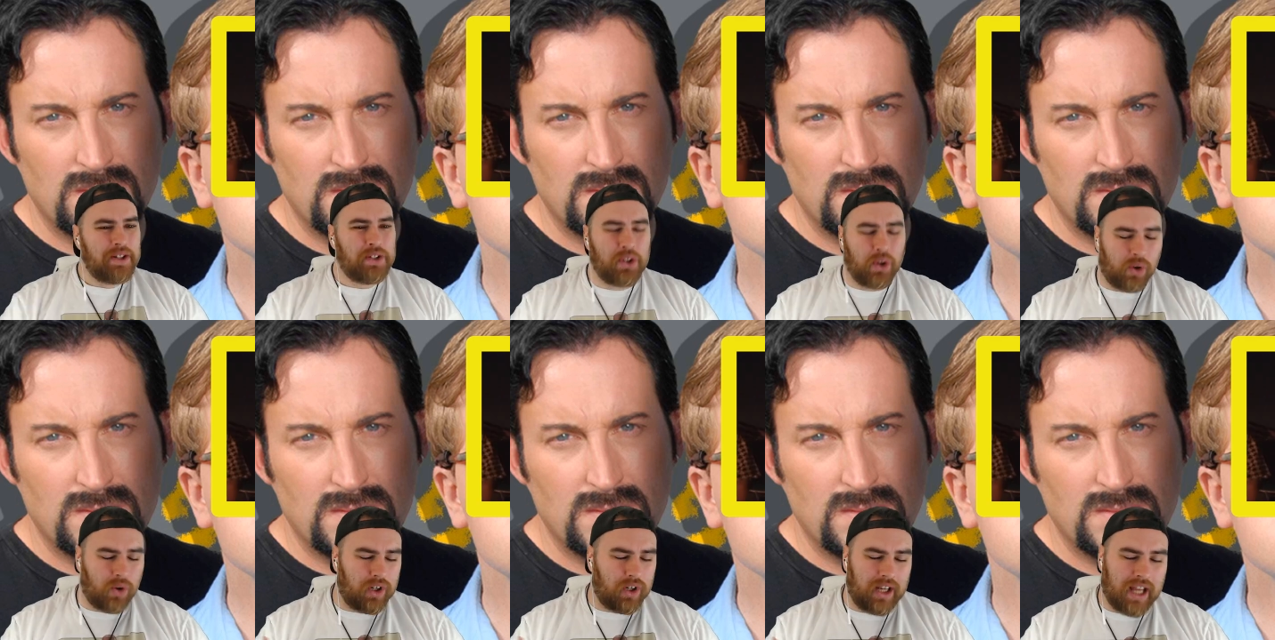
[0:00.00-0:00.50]

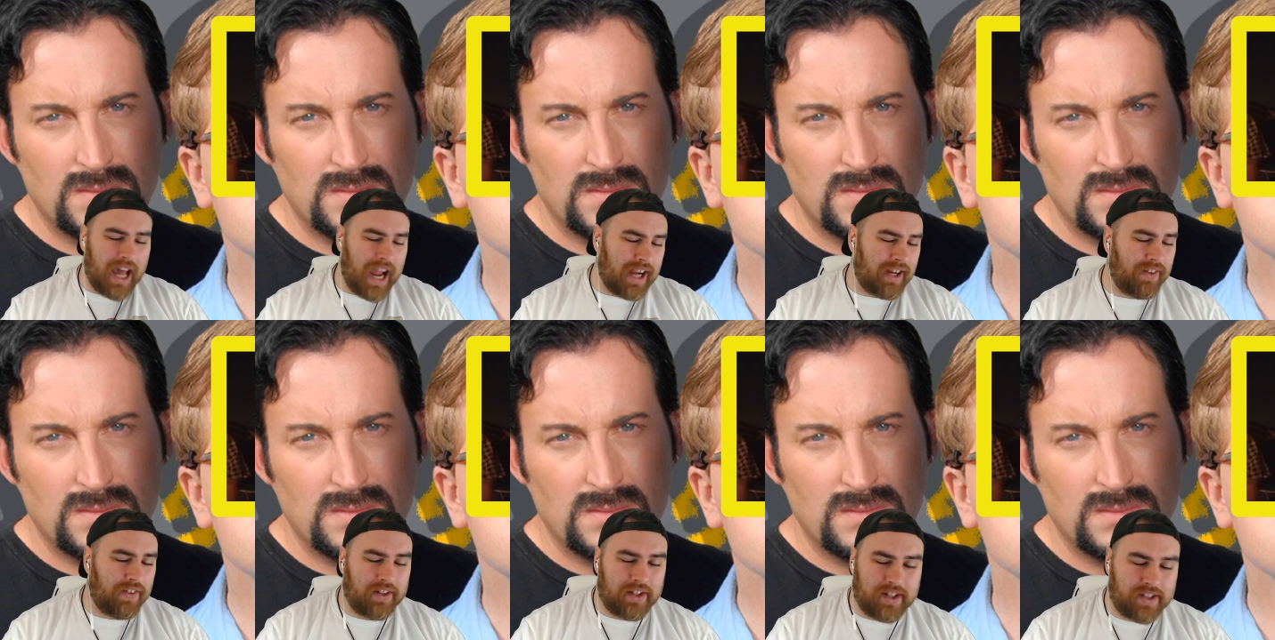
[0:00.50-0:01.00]
Speaker 1: Don't lie to the
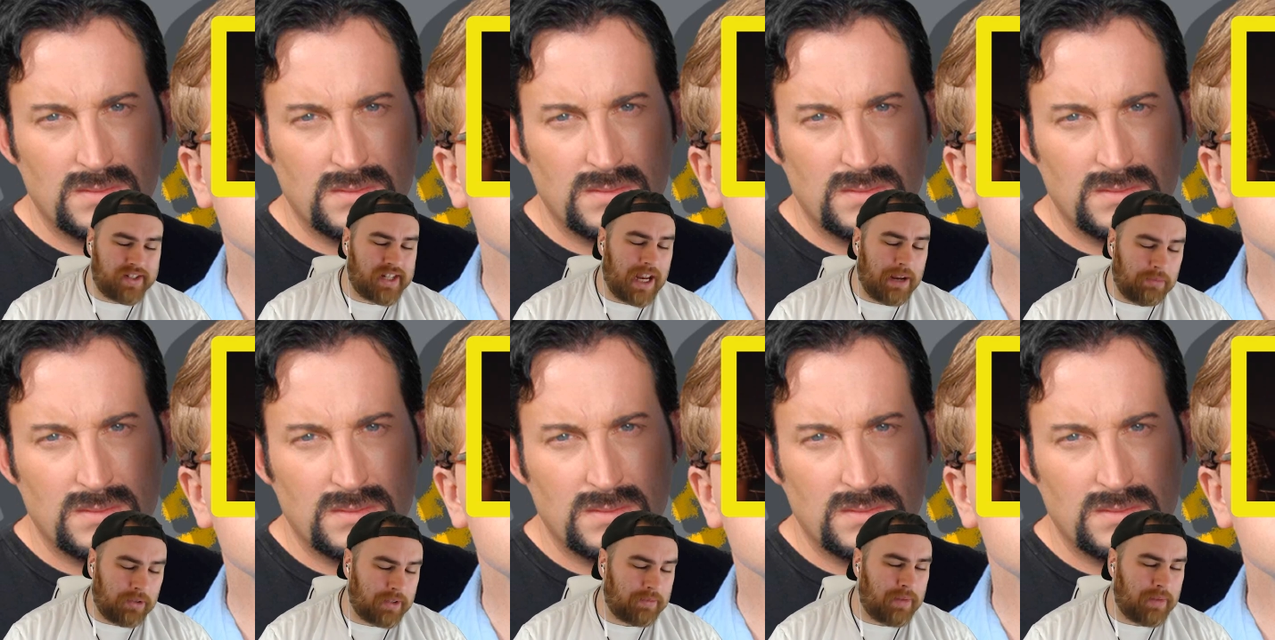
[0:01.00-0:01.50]

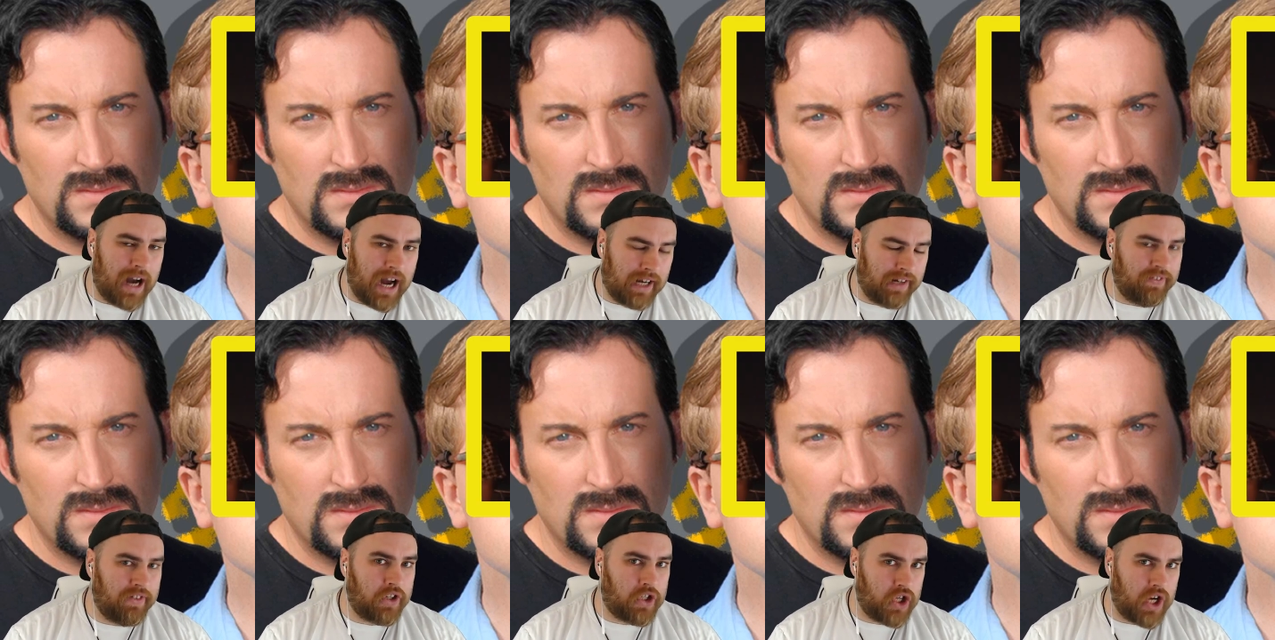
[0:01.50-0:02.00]
disabled man in the
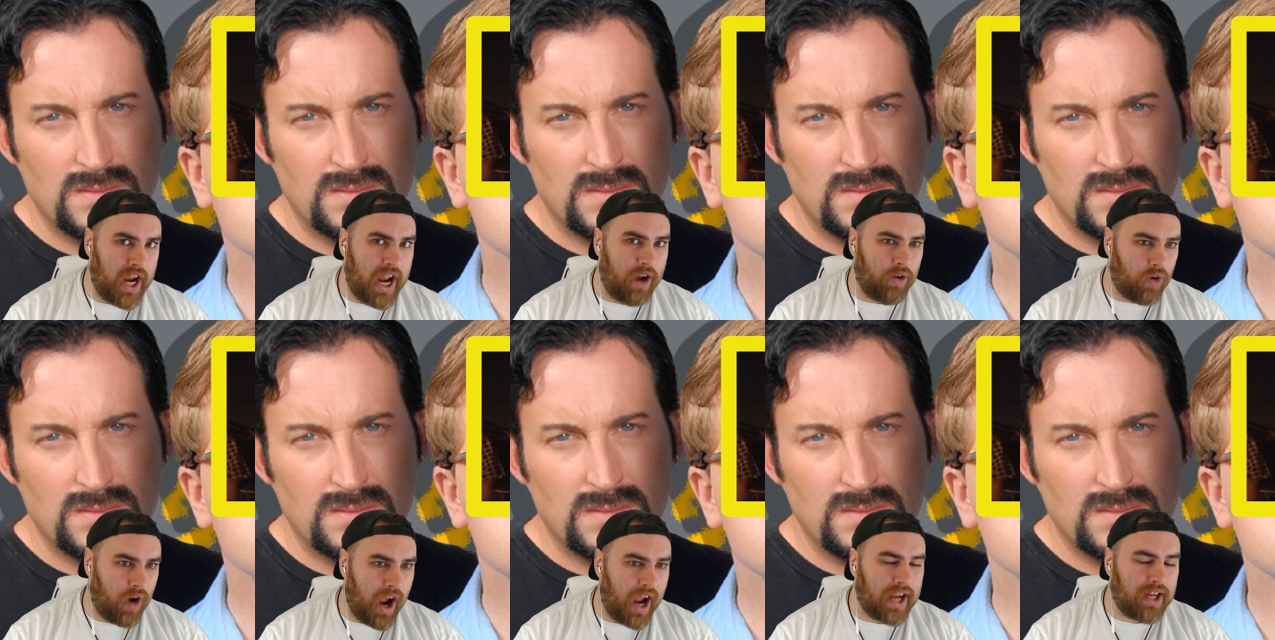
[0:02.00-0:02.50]
chair,
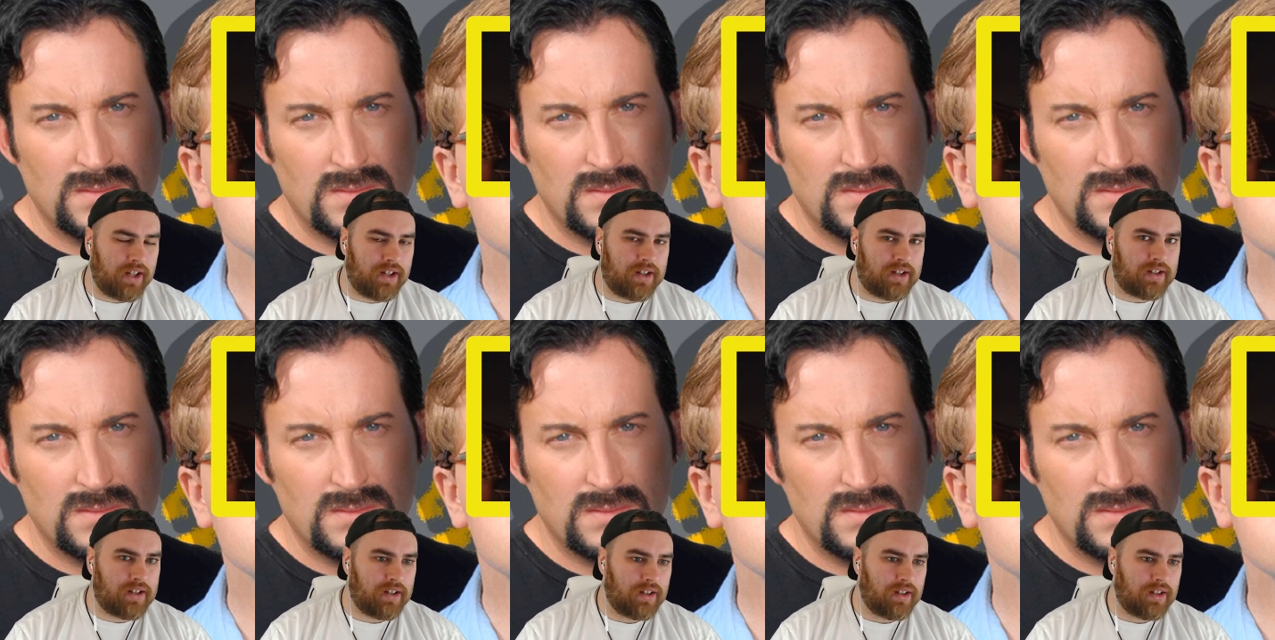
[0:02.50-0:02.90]
right?